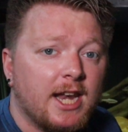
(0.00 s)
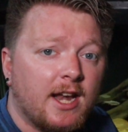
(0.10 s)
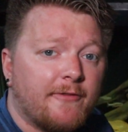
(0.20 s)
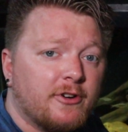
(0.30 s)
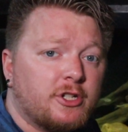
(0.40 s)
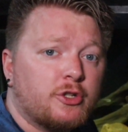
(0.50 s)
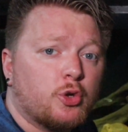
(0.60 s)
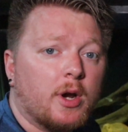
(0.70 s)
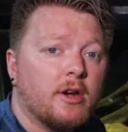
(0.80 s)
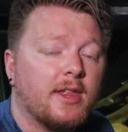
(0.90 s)
In an effort to
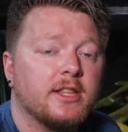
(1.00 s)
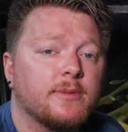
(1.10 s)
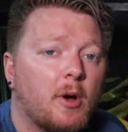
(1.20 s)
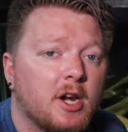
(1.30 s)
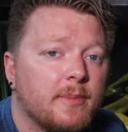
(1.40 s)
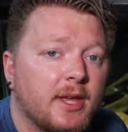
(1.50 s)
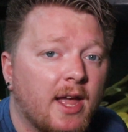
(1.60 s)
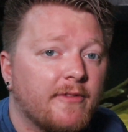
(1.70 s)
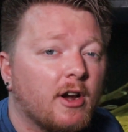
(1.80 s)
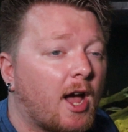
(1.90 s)
trigger that spawning
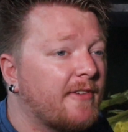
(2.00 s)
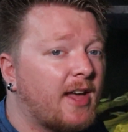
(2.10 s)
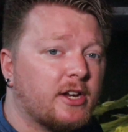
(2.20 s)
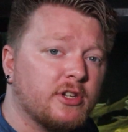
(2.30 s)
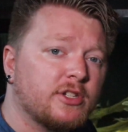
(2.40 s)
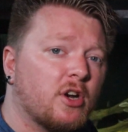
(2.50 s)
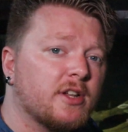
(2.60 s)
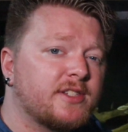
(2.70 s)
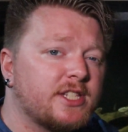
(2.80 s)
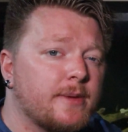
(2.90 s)
behavior, I've actually
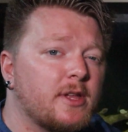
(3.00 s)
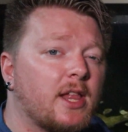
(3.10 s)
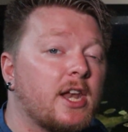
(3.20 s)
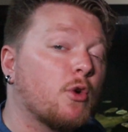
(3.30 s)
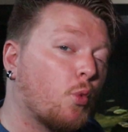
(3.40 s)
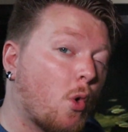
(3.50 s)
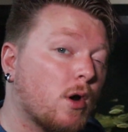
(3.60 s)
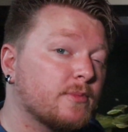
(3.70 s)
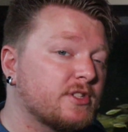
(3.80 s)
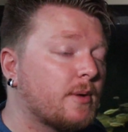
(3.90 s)
started simulating
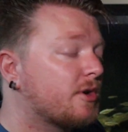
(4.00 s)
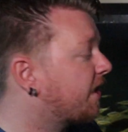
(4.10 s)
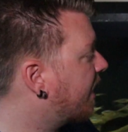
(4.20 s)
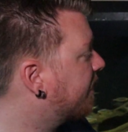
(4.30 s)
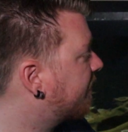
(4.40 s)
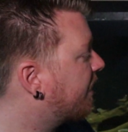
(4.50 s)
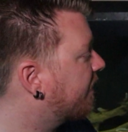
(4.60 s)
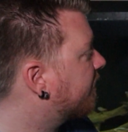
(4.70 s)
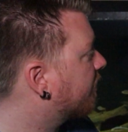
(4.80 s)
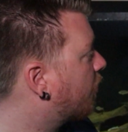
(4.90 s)
warm summer days
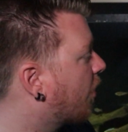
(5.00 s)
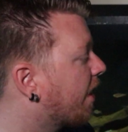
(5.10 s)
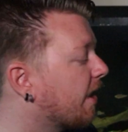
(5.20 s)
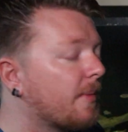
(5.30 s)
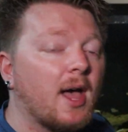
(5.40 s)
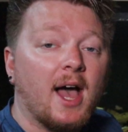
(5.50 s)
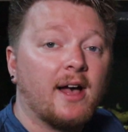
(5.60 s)
in this aquarium.